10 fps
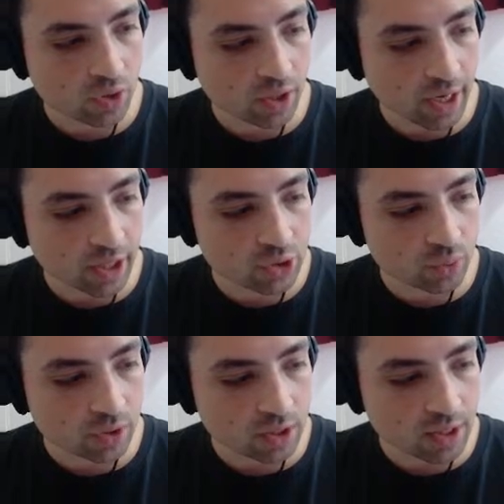
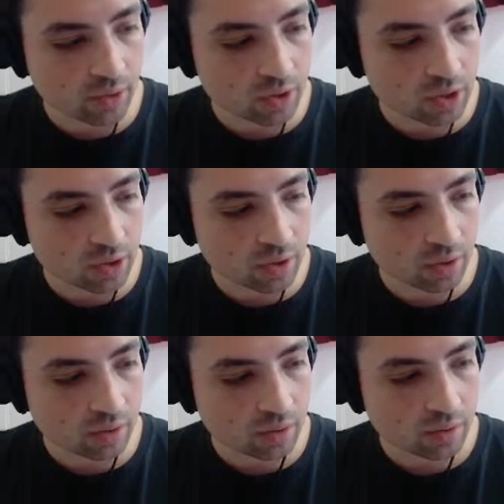actually down here.
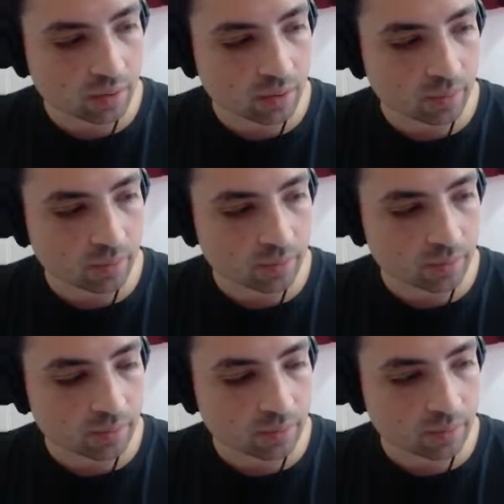
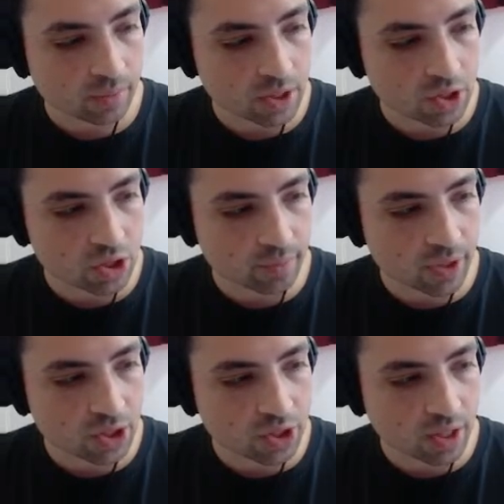But it's just
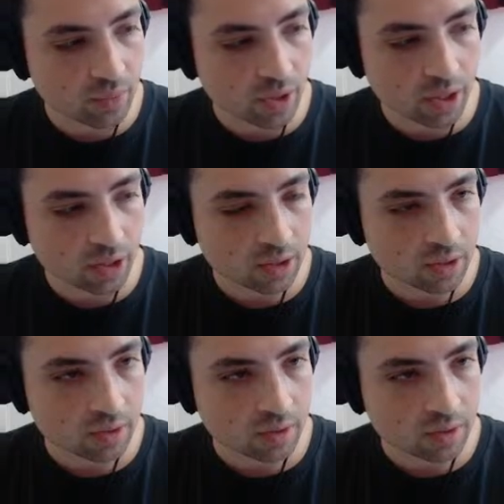pitched that way.
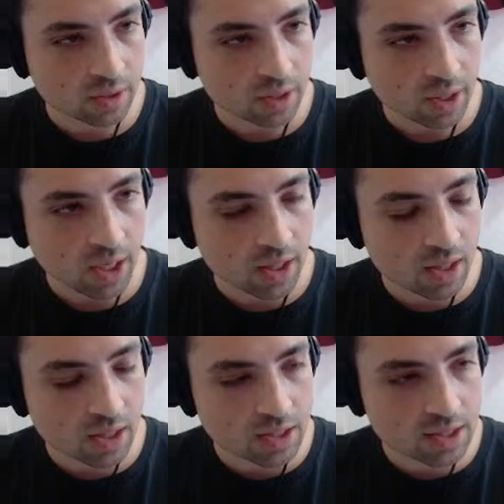And
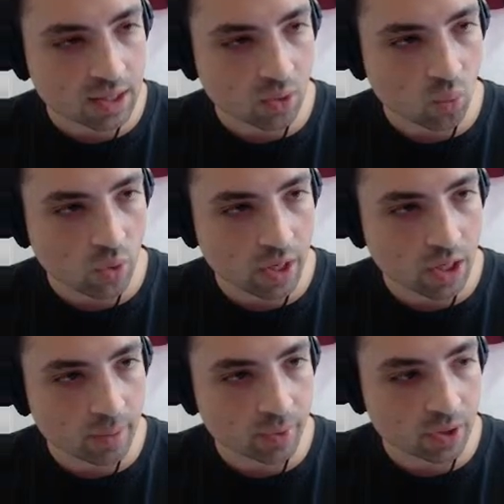then this is like way
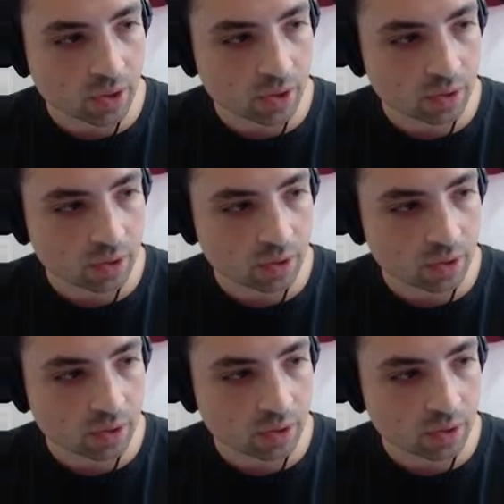up here.